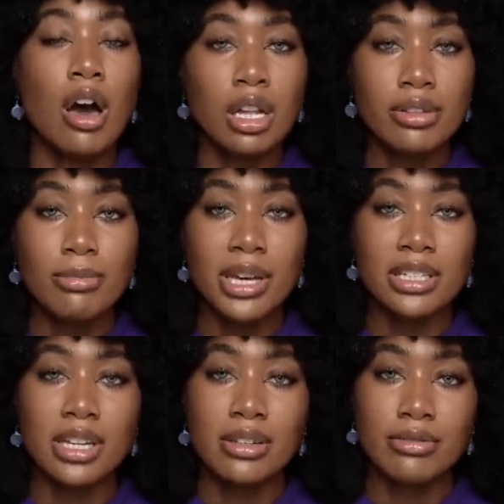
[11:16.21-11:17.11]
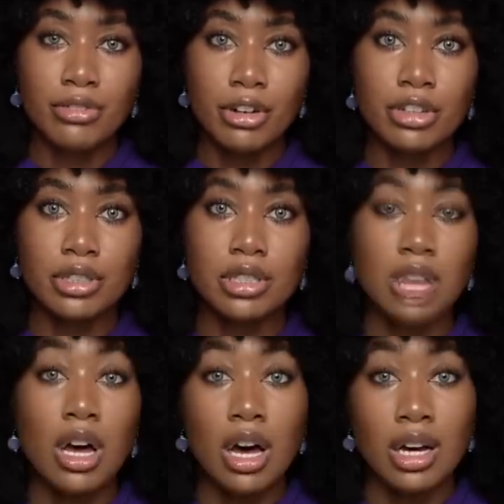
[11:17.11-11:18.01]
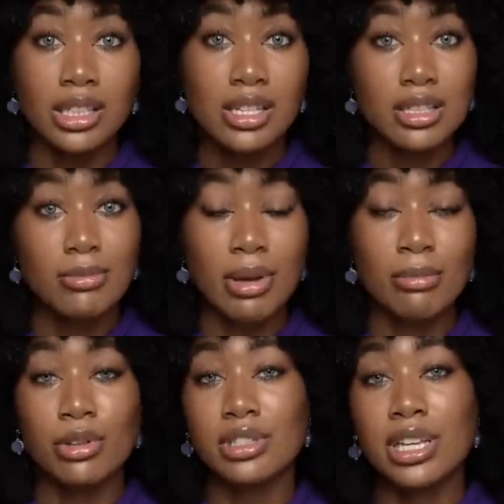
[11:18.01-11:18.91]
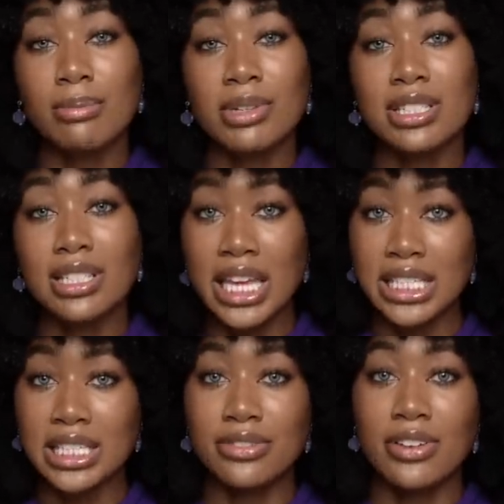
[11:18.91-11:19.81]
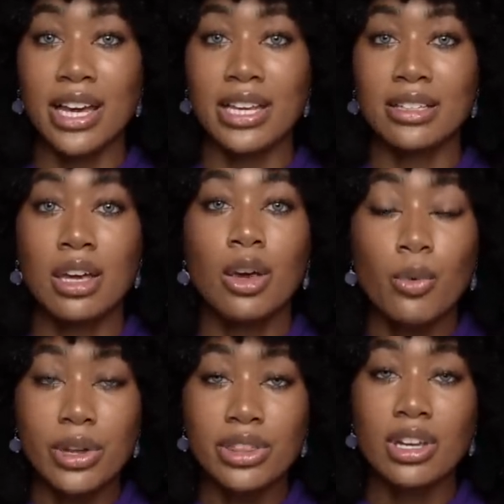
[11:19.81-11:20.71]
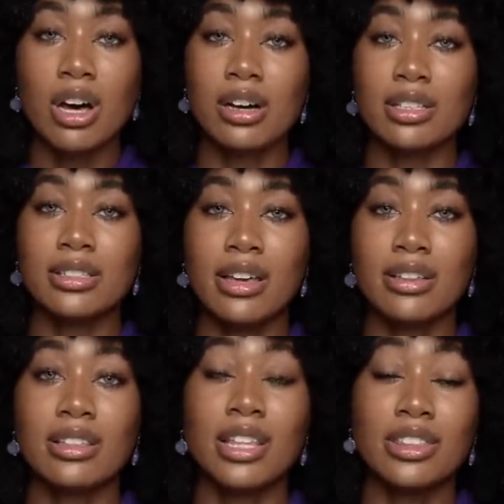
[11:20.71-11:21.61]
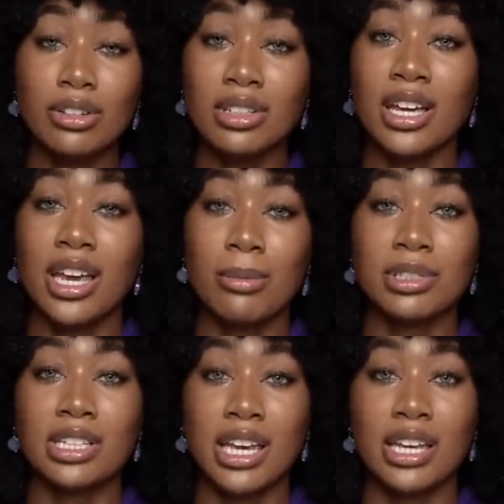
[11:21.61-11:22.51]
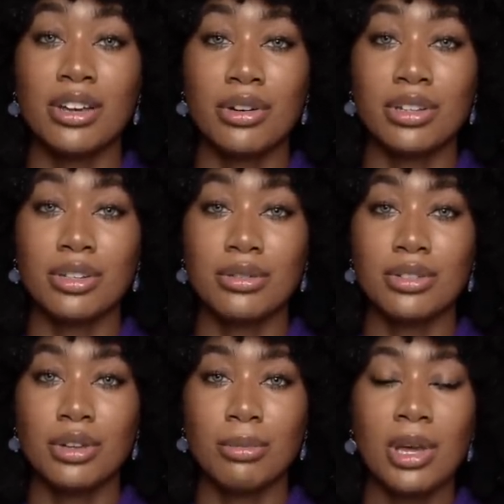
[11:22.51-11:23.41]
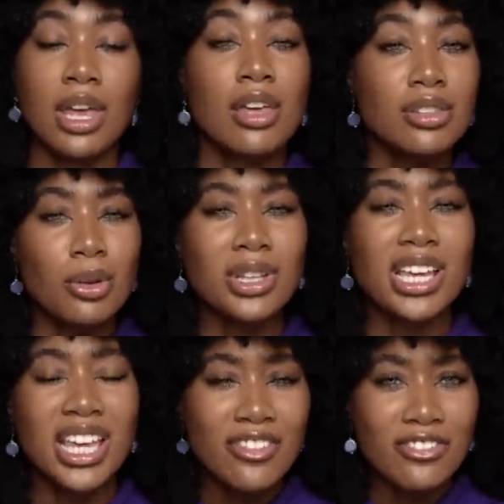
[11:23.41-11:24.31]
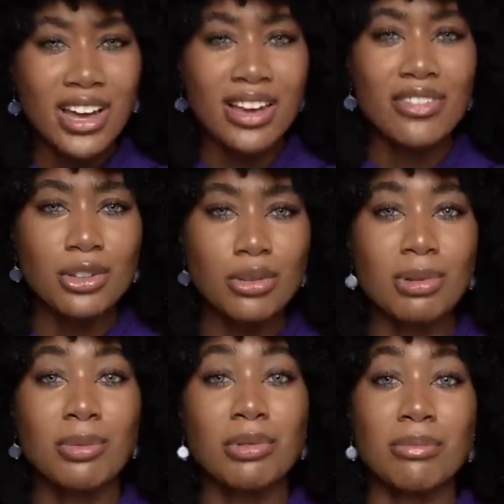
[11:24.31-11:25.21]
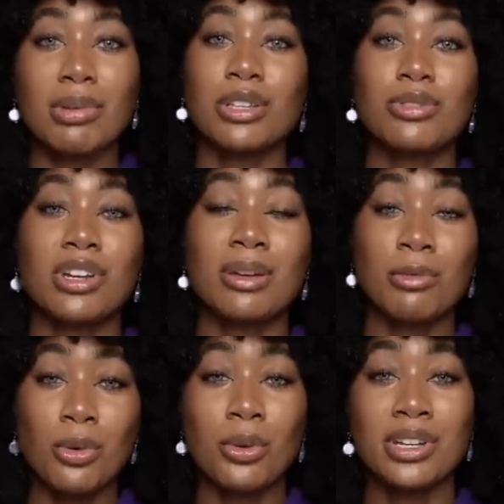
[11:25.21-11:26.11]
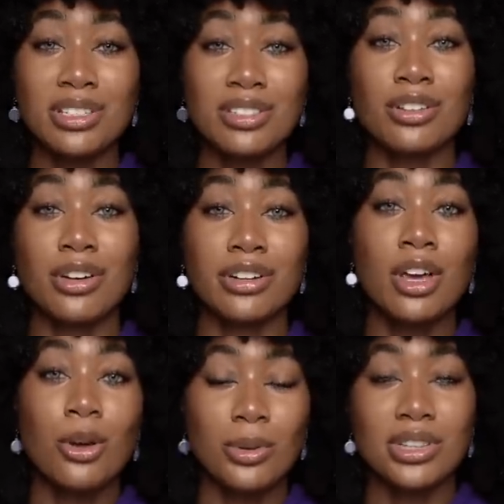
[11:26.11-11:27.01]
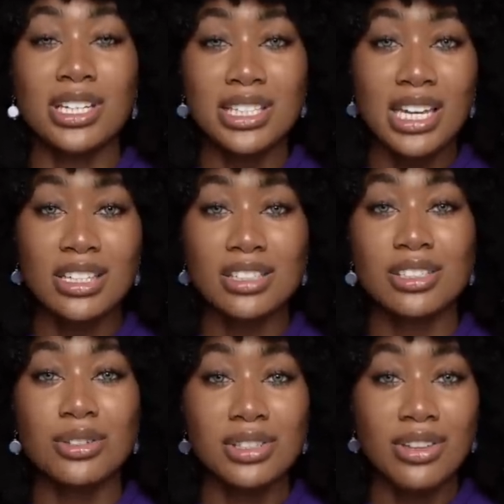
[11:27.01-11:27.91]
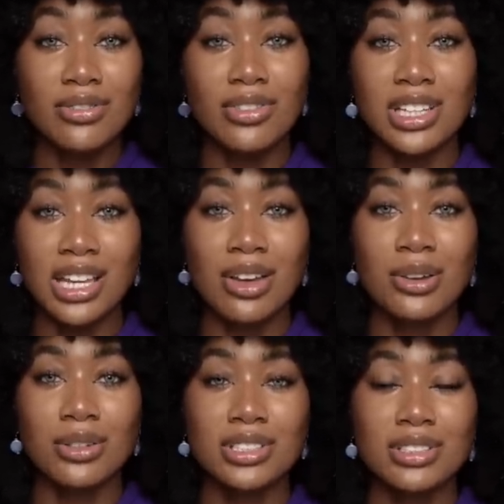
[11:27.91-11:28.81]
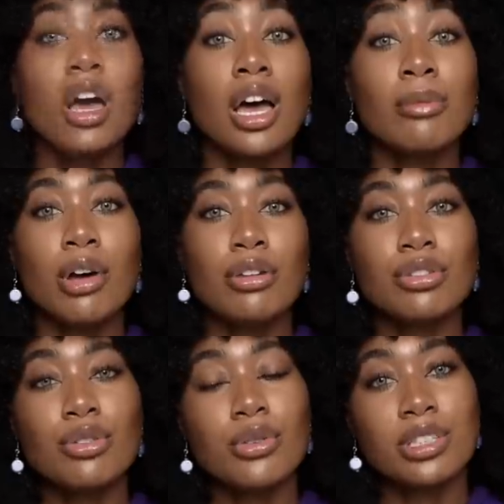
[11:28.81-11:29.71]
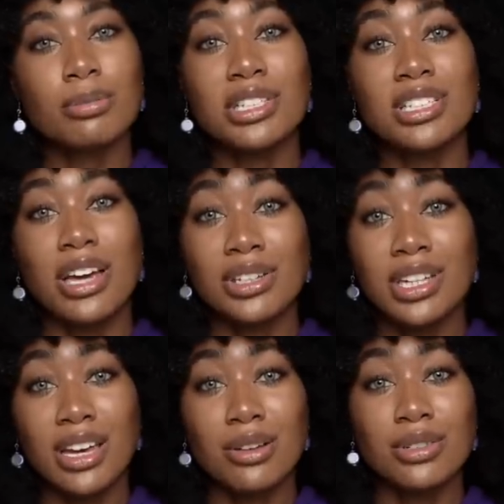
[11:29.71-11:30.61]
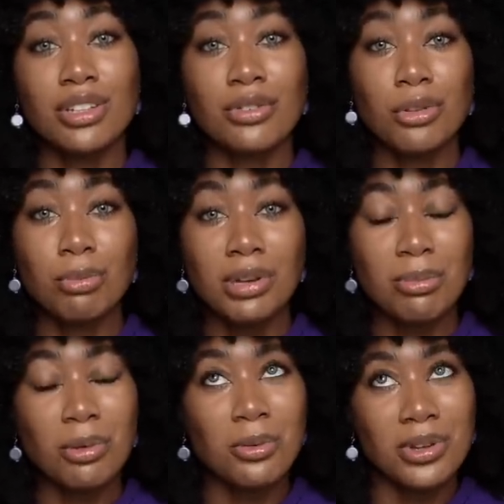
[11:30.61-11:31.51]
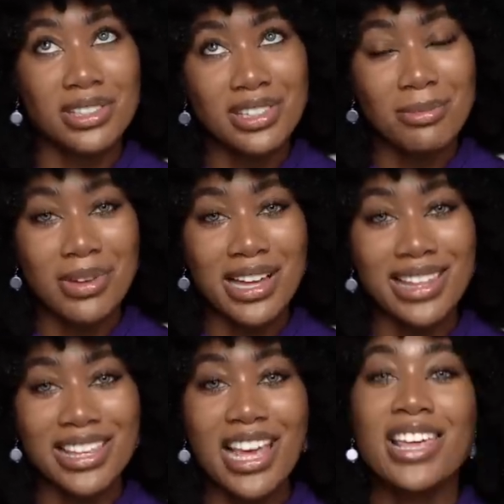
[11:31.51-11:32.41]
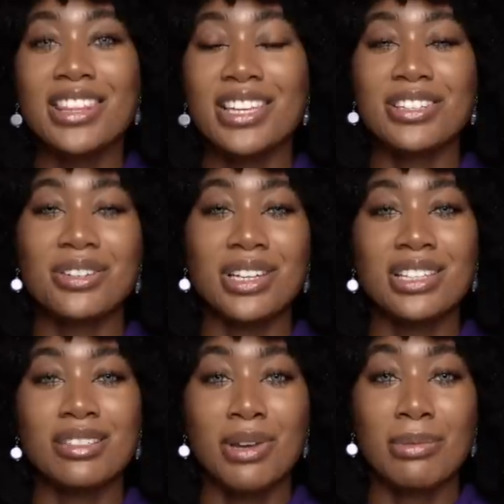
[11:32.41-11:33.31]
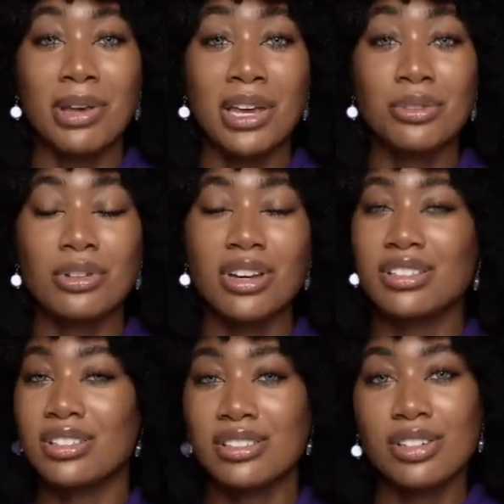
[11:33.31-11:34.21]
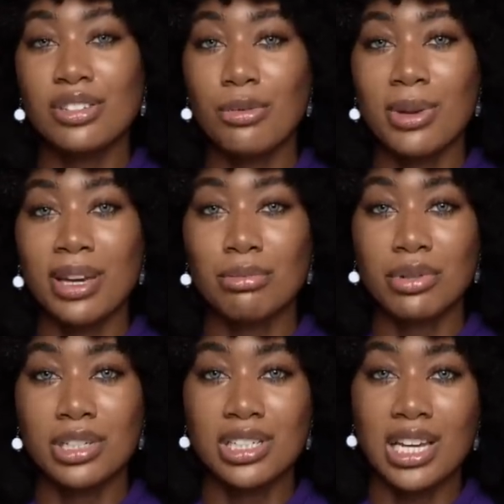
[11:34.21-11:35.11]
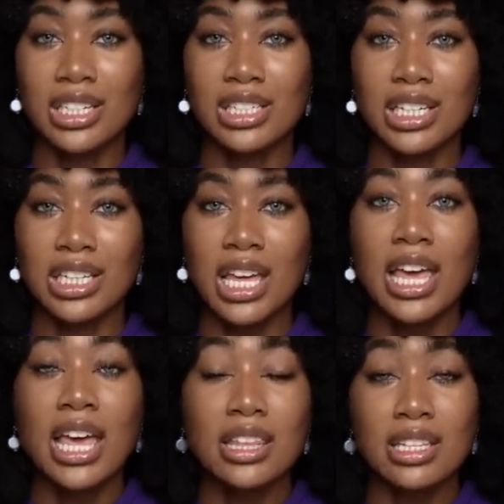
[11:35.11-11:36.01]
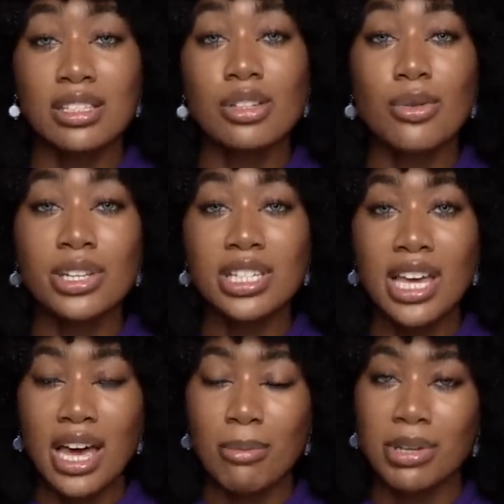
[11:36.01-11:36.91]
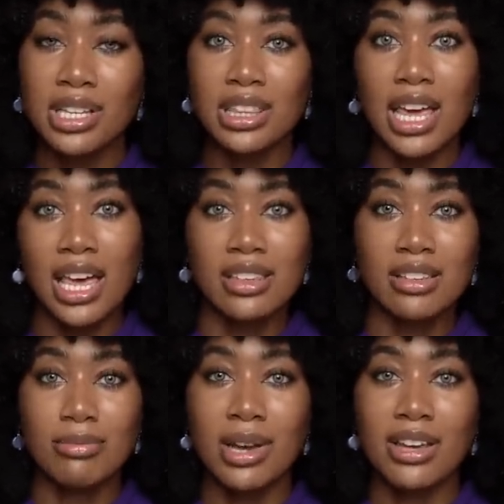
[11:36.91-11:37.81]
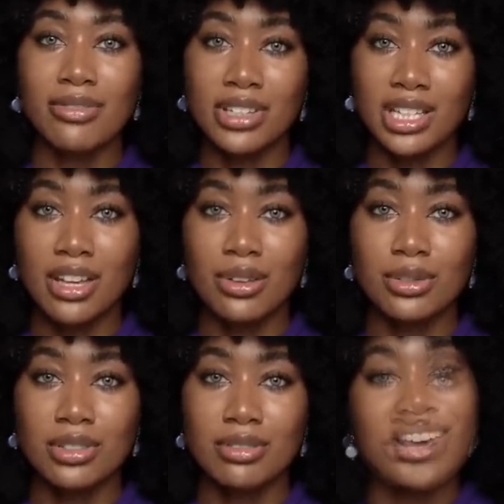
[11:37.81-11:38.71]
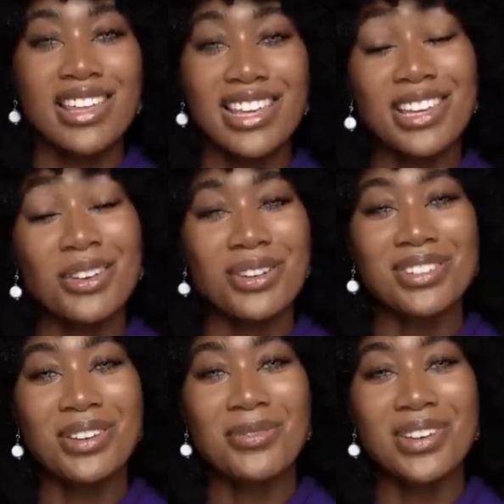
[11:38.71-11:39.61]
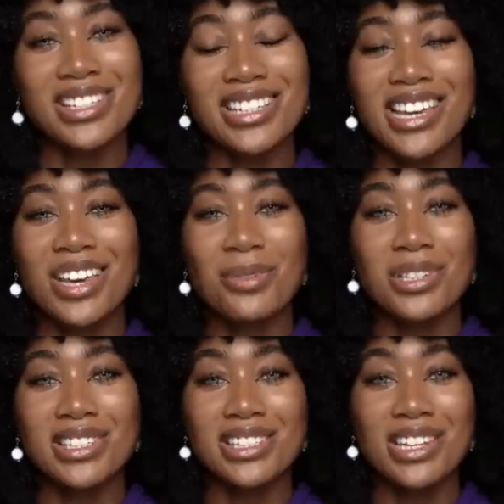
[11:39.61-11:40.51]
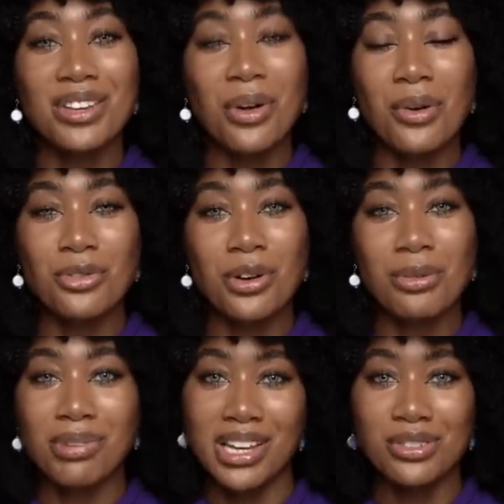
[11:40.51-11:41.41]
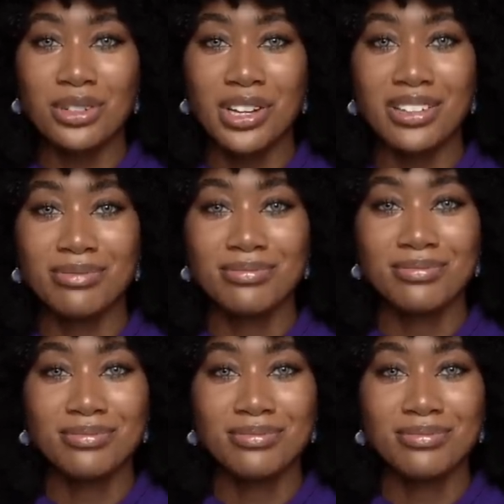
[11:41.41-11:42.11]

all of my diverse audience members can be satisfied with content that they're not able to get here on YouTube. So when I hit 500 people on Patreon, I'm going to start releasing exclusive videos. I'm also going to be shouting out several people once a month that donate to my Patreon just to show my appreciation. And this is going to happen at the end of my videos. Thank you all so much, and I can't wait to see you over on Patreon.